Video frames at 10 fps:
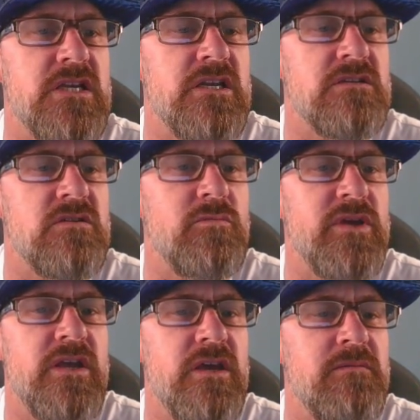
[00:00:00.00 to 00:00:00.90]
and it told
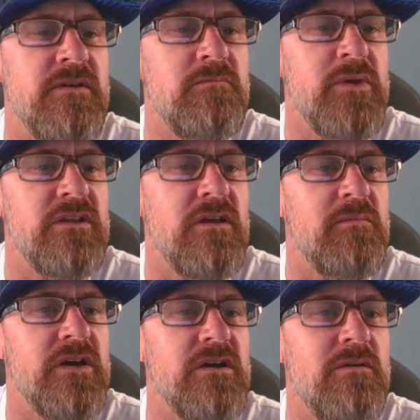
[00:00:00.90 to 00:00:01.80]
me, hey man, pick that
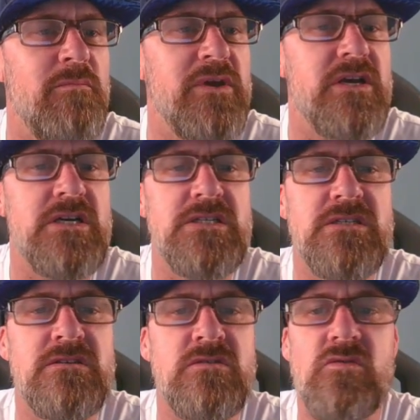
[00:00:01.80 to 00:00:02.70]
back up because
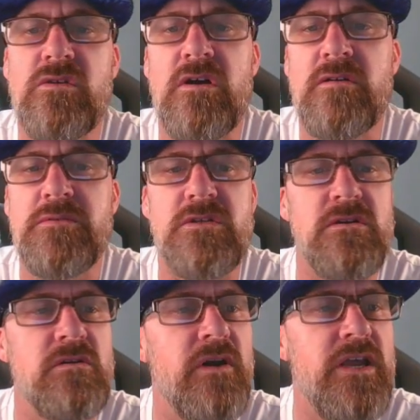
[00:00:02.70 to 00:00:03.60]
the sold comps
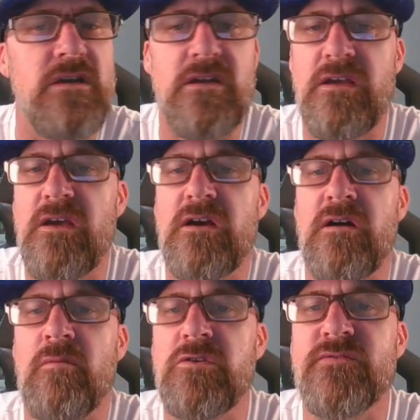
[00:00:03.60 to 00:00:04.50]
look great.
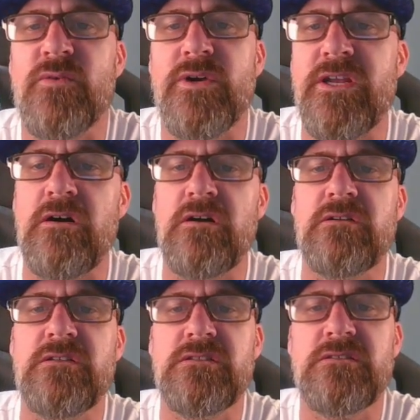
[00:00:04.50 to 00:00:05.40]
Almost
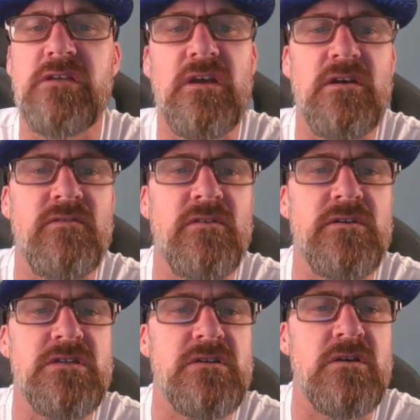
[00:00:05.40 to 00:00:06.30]
$40 for
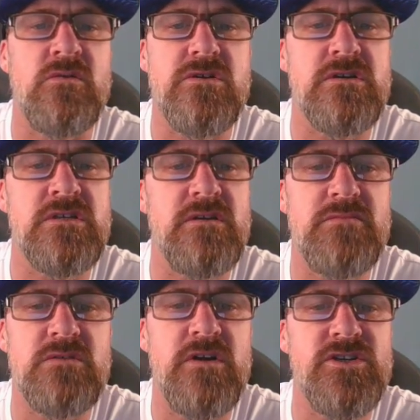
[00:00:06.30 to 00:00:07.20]
just a quarter zip
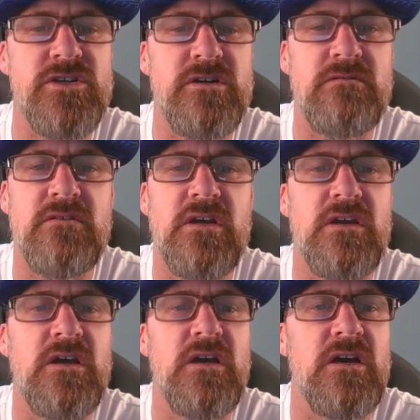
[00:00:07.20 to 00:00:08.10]
sweatshirt.
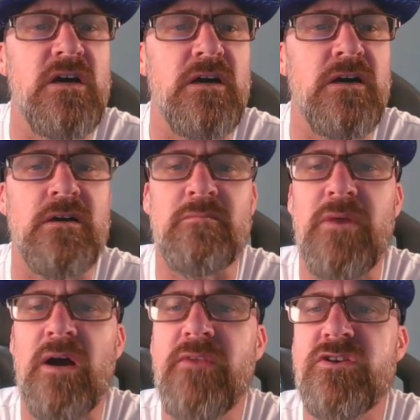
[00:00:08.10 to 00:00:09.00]

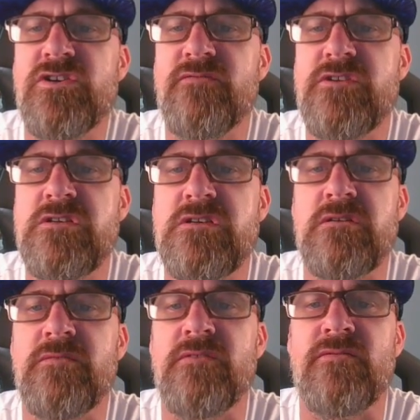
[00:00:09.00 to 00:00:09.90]
I'm not sure if this is
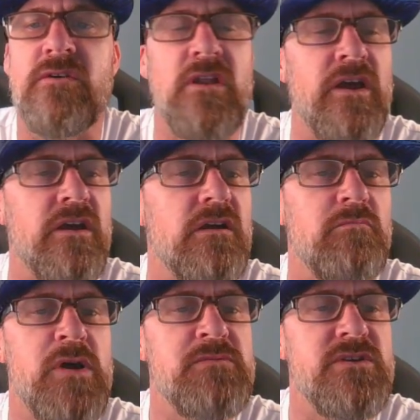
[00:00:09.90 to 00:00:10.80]
something for like
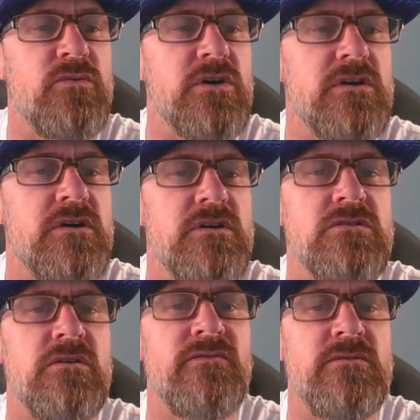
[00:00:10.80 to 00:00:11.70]
Pepsi workers
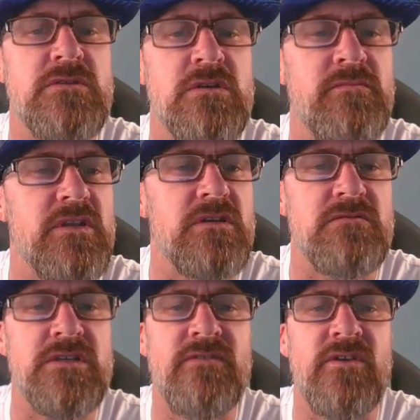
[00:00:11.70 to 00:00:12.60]
or if it was something that
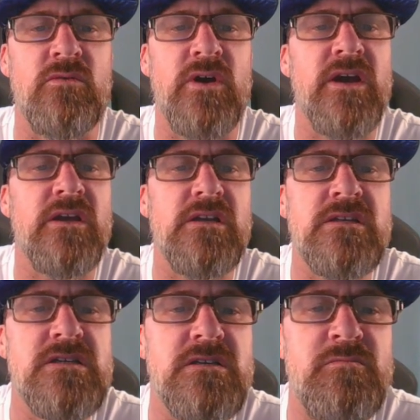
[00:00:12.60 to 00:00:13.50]
was given away. It
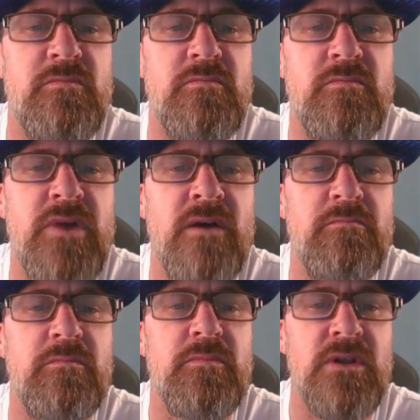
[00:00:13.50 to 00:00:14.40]
says Pep
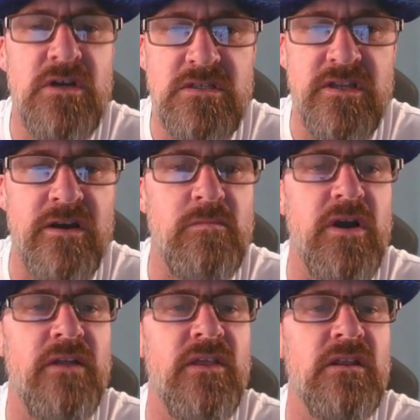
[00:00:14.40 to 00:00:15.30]
Plus there, but
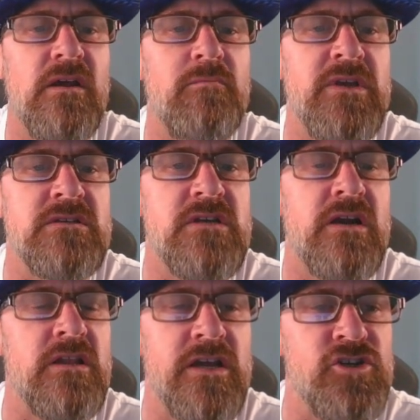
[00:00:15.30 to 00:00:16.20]
I think that means kind
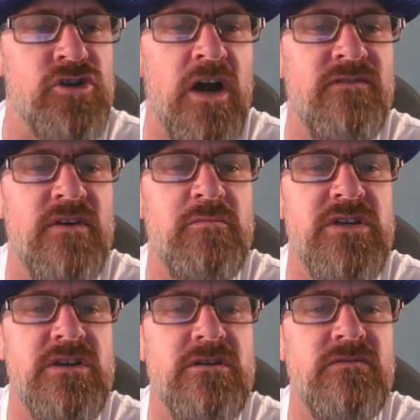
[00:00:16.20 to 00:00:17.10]
of like dry fit
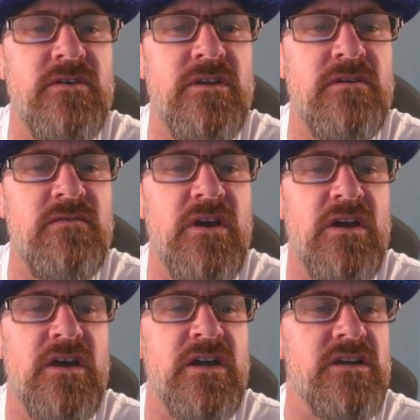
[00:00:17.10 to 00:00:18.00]
material for them.
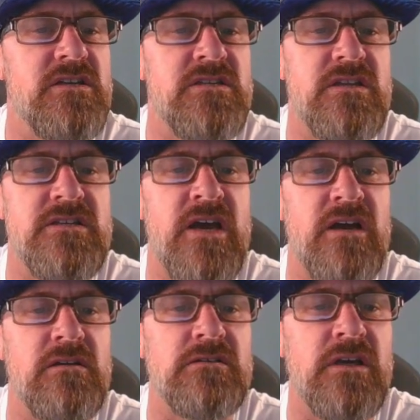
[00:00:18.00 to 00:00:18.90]
And you can see the
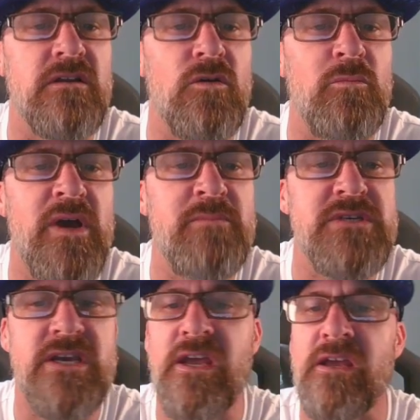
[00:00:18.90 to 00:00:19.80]
tag looks like little
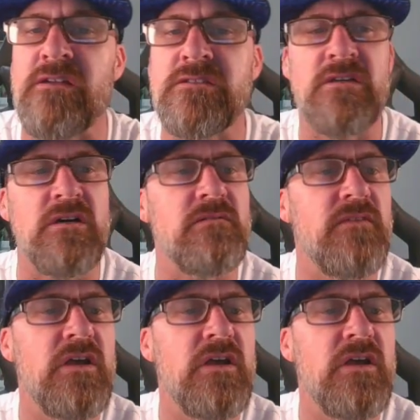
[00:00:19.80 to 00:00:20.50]
Pepsi cans. So